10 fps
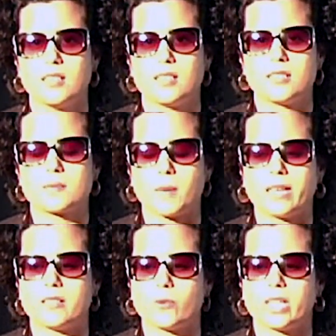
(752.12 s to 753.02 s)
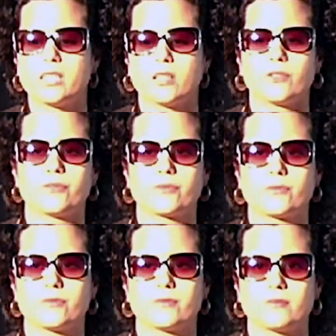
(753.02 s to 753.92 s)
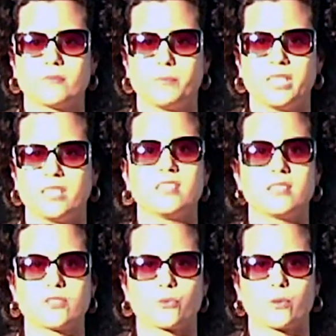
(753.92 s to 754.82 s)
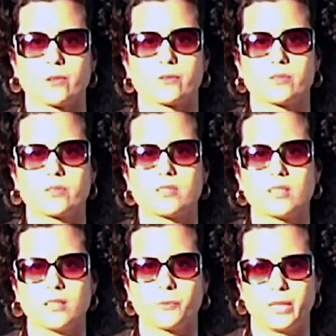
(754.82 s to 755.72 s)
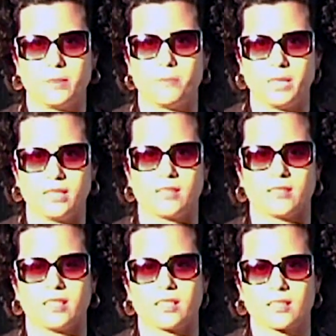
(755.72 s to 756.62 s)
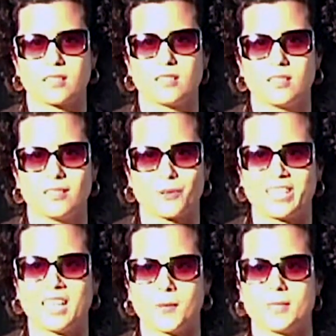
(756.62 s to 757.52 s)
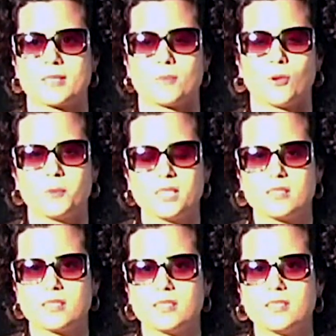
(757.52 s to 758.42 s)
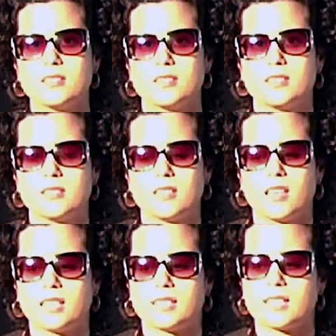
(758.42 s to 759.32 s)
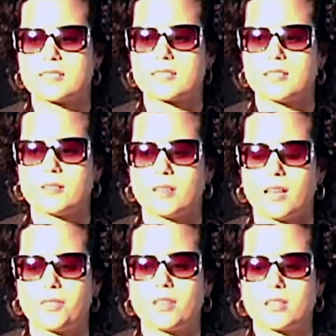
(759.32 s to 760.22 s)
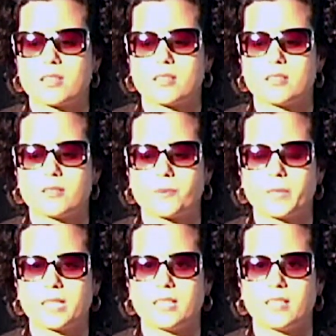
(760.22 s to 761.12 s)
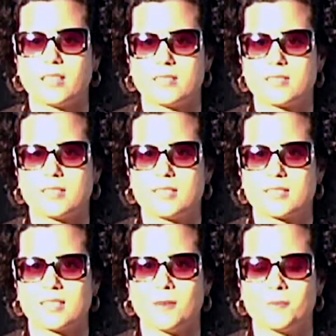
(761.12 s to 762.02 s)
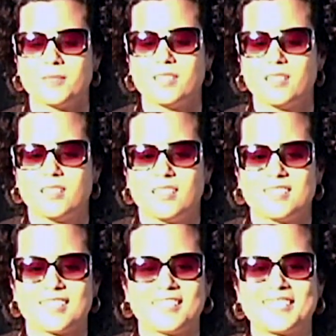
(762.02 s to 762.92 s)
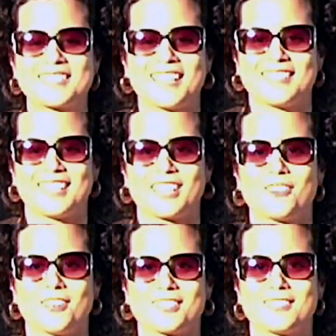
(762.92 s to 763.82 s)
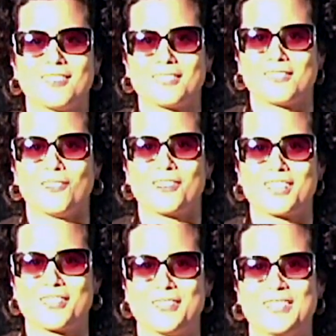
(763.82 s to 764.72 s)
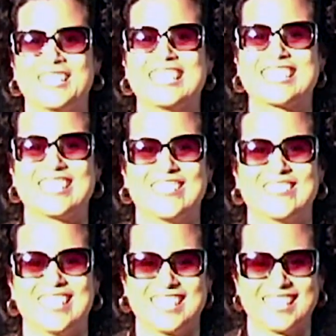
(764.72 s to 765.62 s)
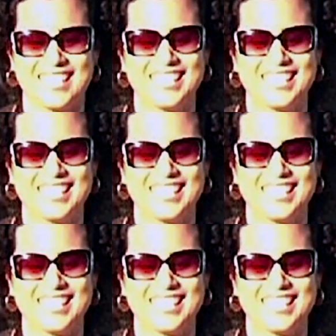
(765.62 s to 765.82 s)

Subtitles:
is my way of being in this world, really being right now in this moment. And I think really it's an insight that I got not long ago, so that